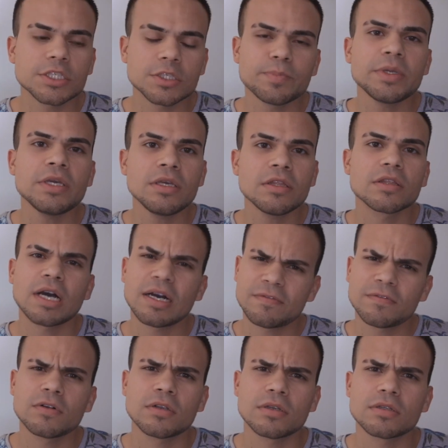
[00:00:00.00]
Just be
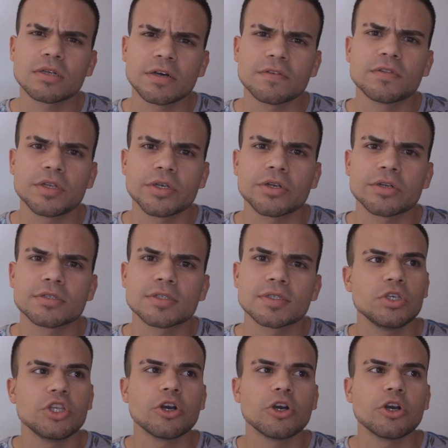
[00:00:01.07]
thoughtful of the nurse.